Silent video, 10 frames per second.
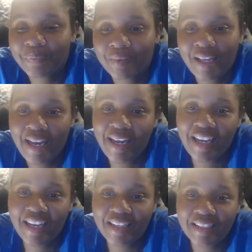
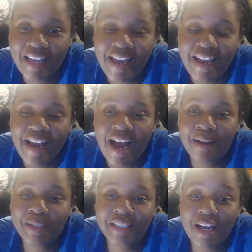and
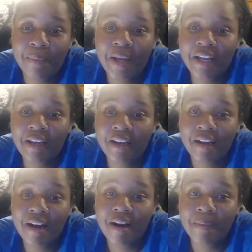I'm just now picking
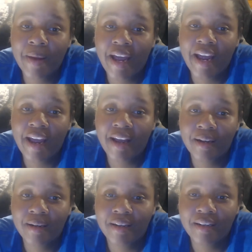it up, and
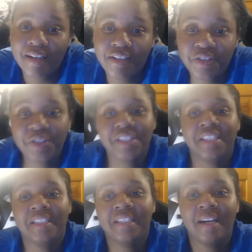as you can
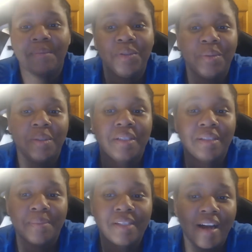see, I'm doing
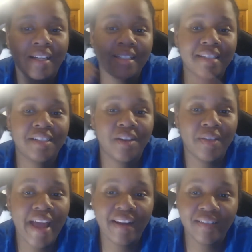some stocking stitch
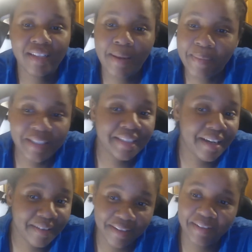on that, and let me
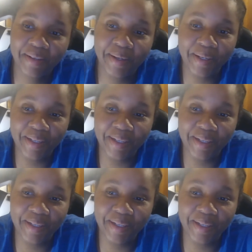tell you,